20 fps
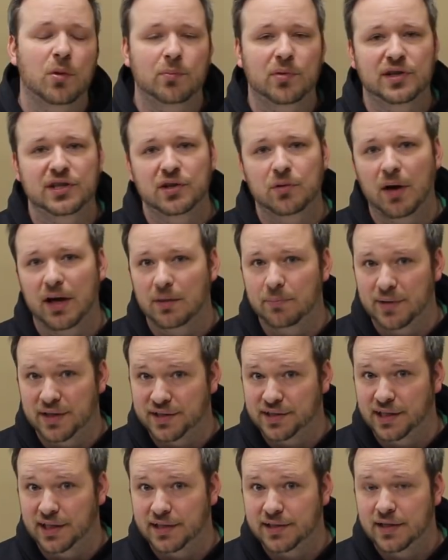what puts you out of
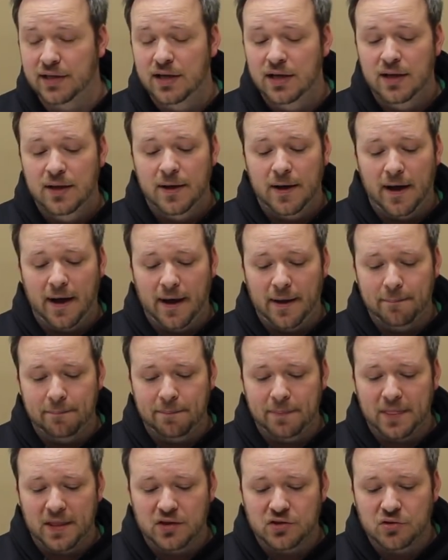business.
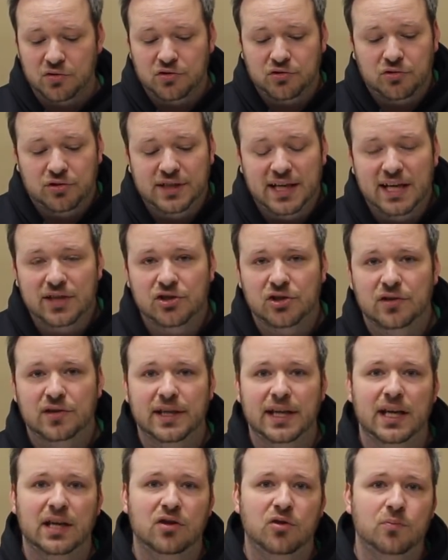So
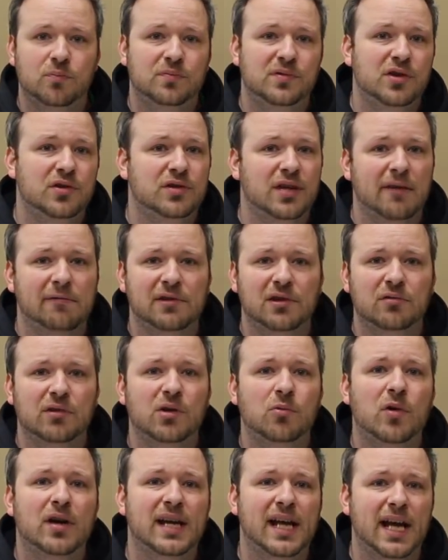strategically, you
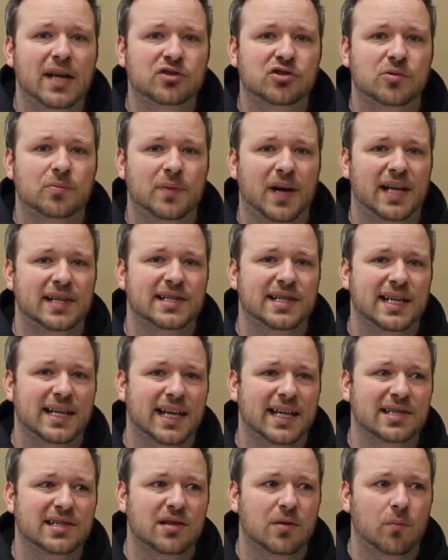definitely want to hedge your bets
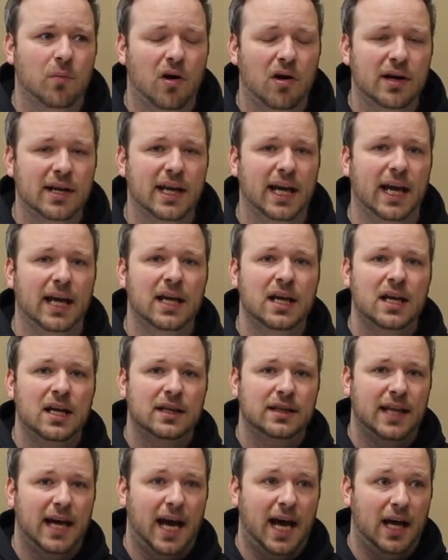against a market
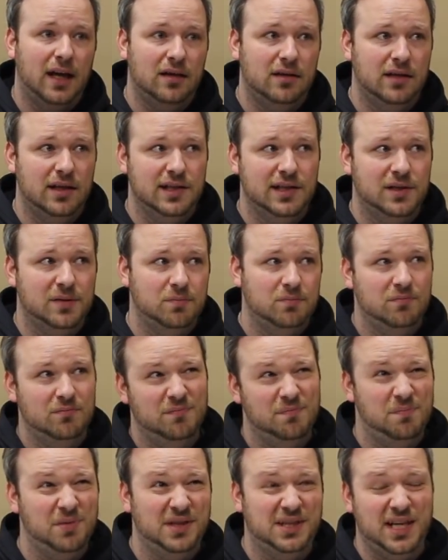that is
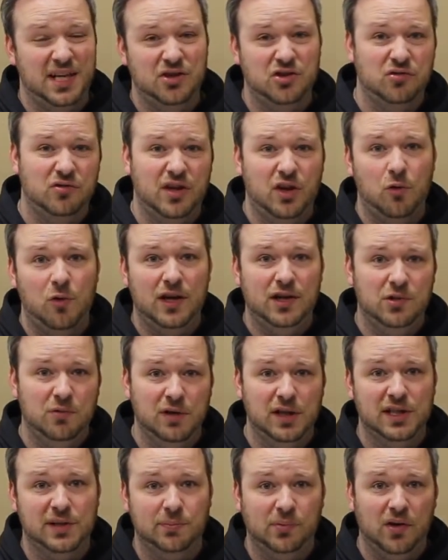potentially going
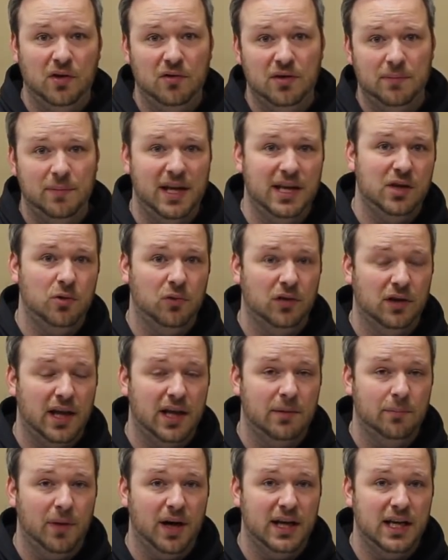to explode and make you a
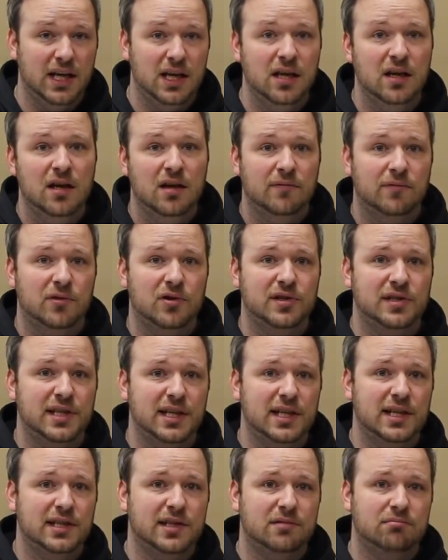lot of money
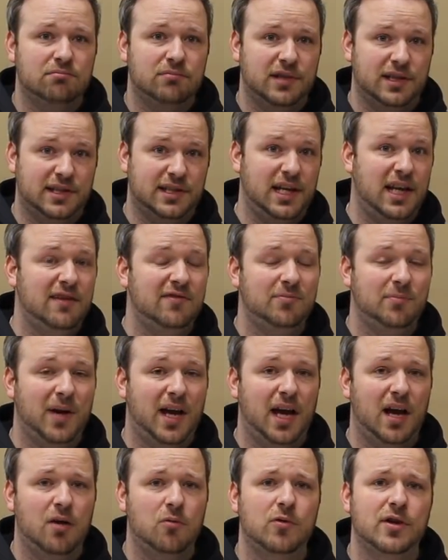versus the safe
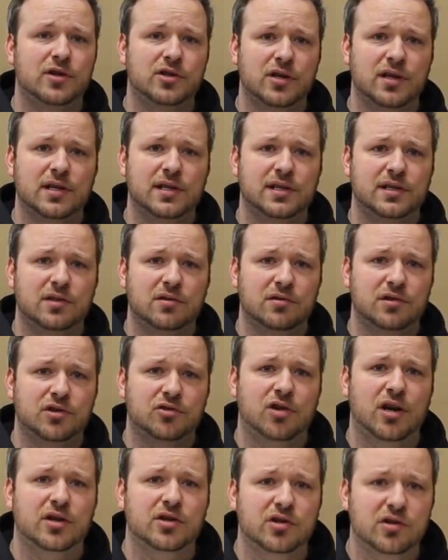bet, which is to
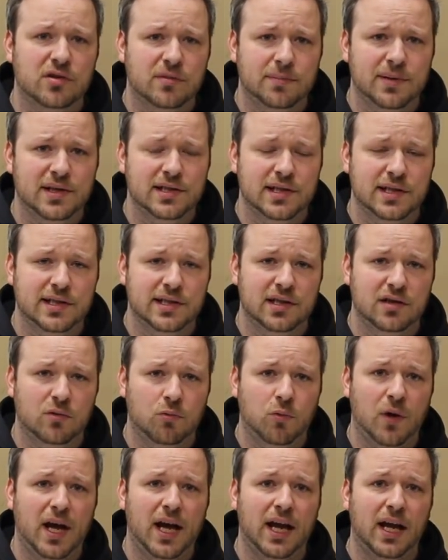structure your business in a
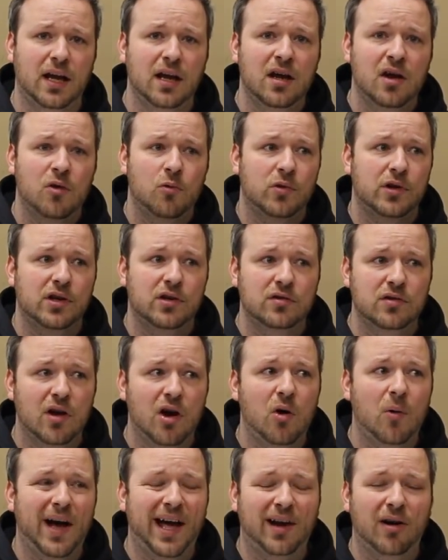way where you
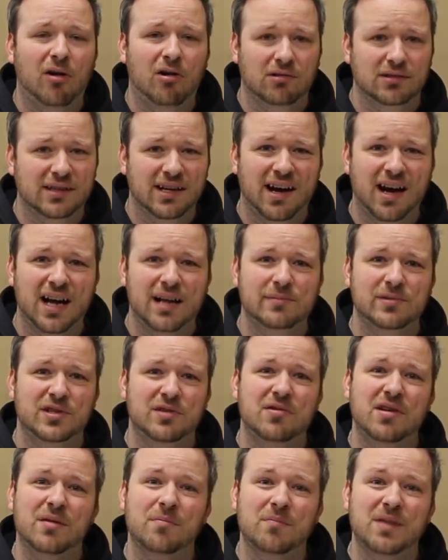know at all times
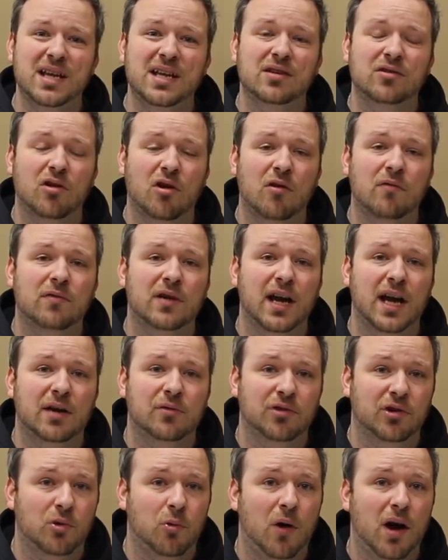you can meet your
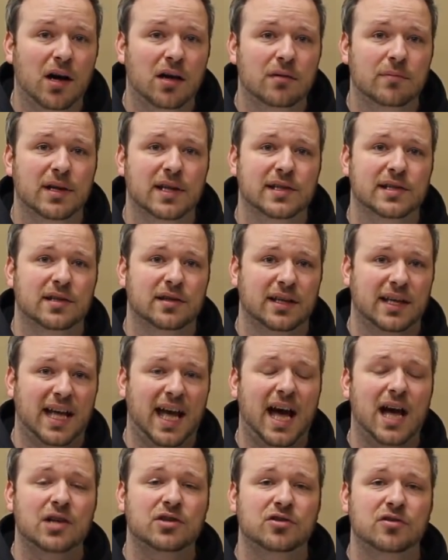overhead requirements and the
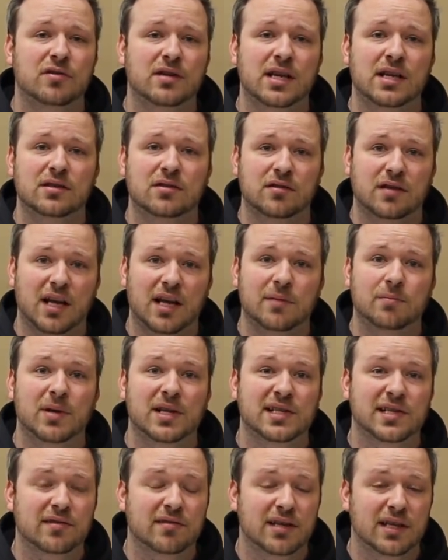cash you need to get
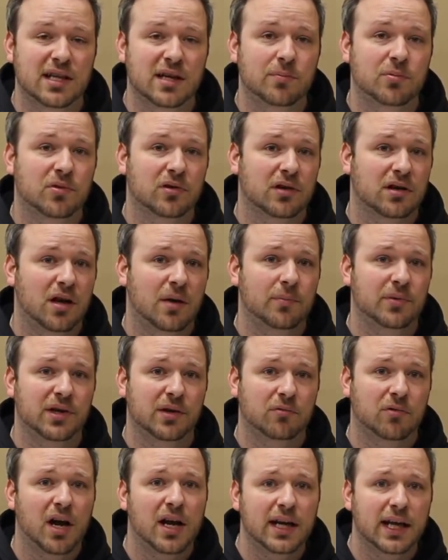basically keep your
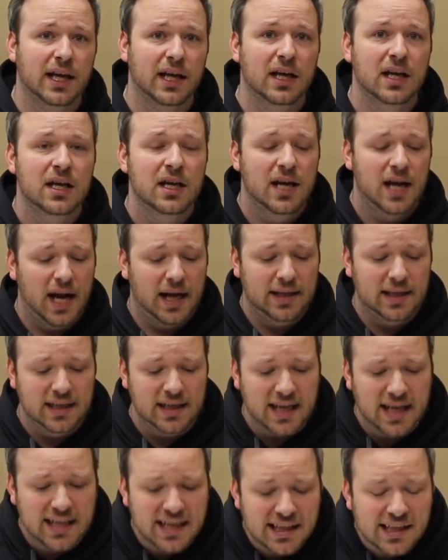company running. And
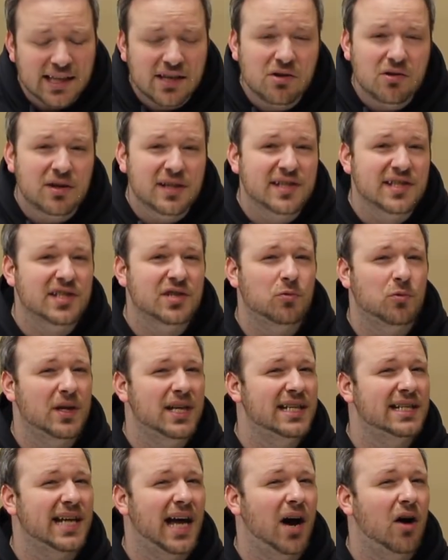then anything you can
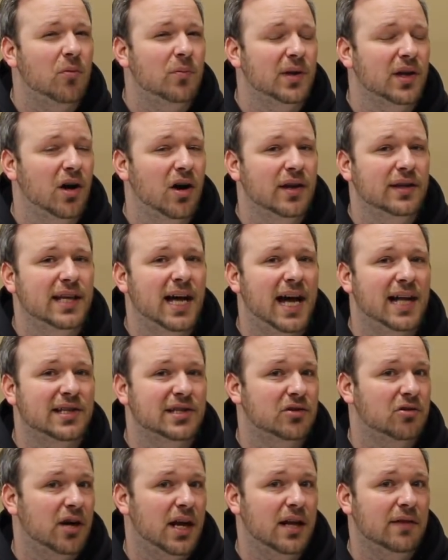squeeze out beyond that,
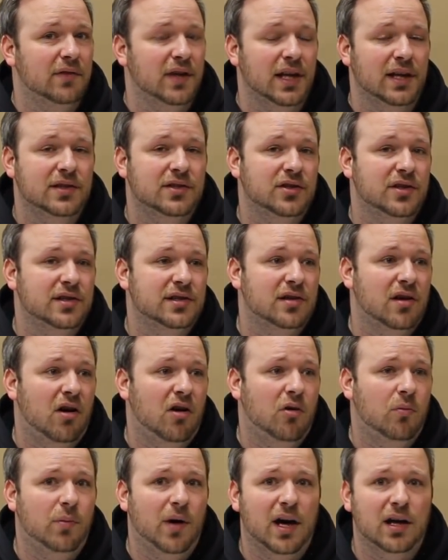it's gravy. It's just
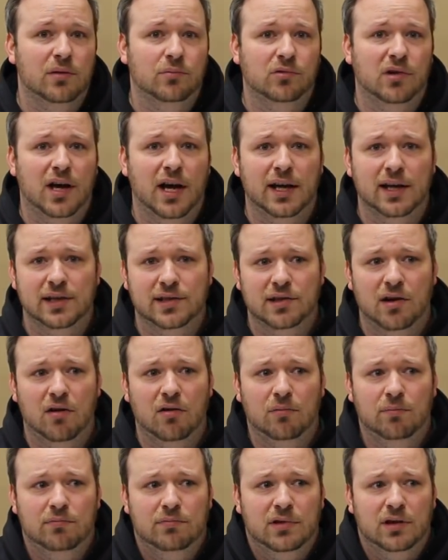all bottom line. It's
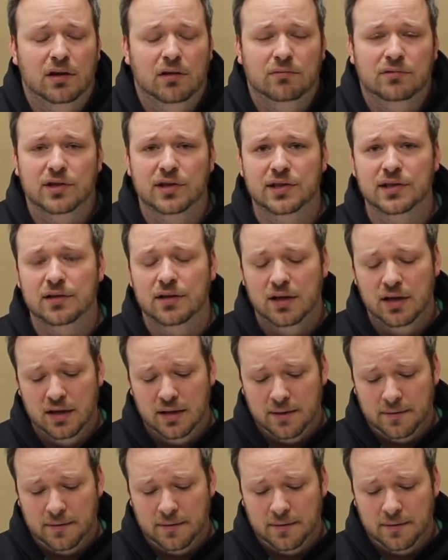all, just